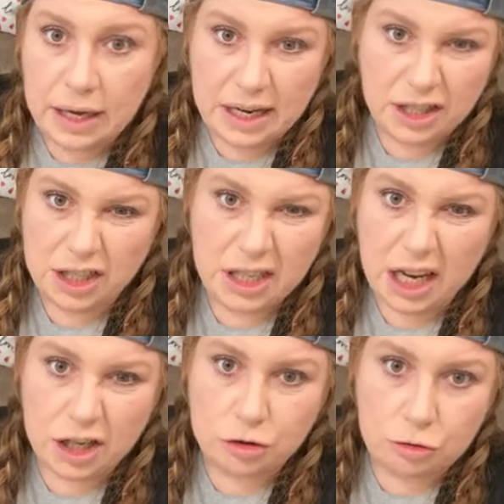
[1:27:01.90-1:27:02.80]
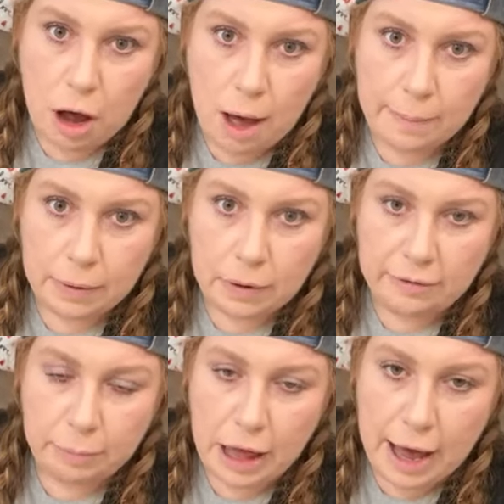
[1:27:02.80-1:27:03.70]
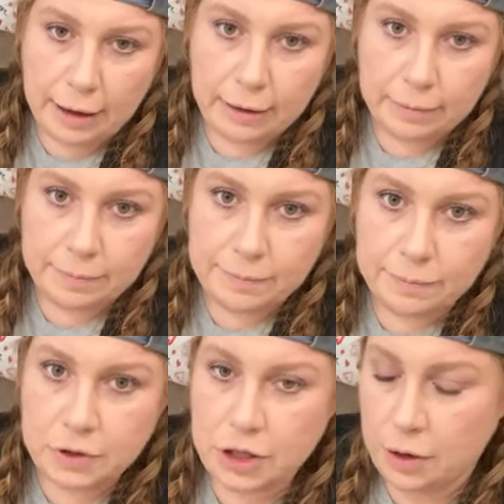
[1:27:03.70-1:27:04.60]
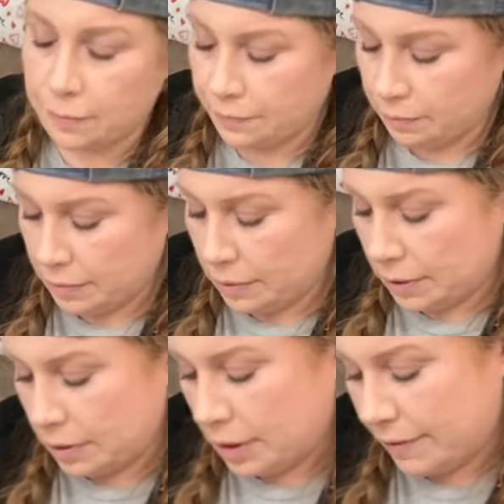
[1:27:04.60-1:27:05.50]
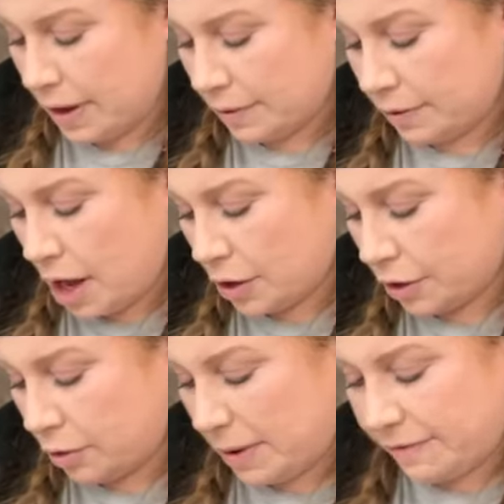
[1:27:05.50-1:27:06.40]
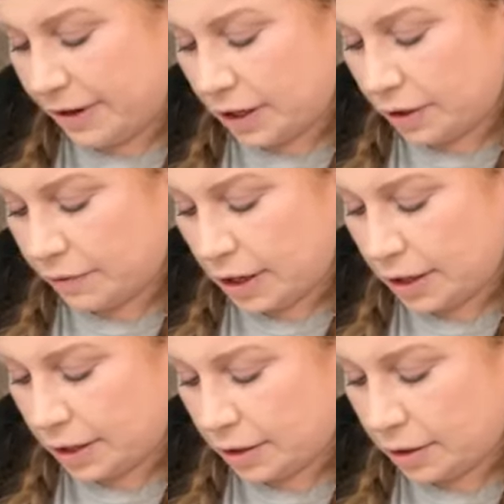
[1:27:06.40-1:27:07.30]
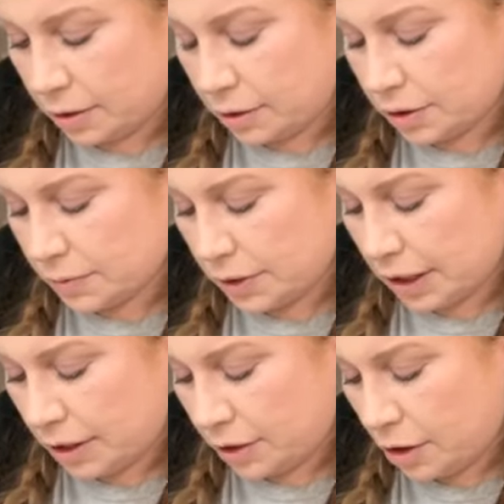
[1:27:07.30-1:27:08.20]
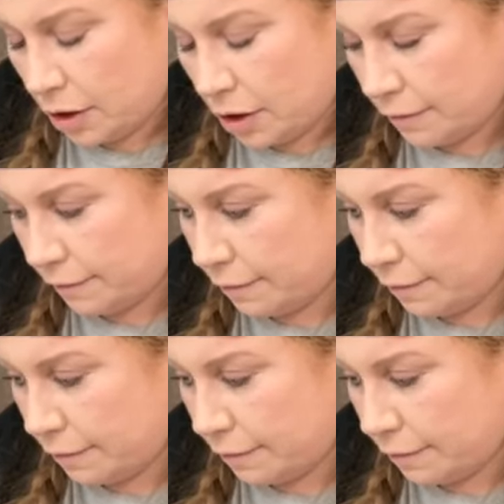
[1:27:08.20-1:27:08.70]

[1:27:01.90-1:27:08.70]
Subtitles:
And it's just like a drop of black. So I've got hot glue on my finger right here. Just want to get it off.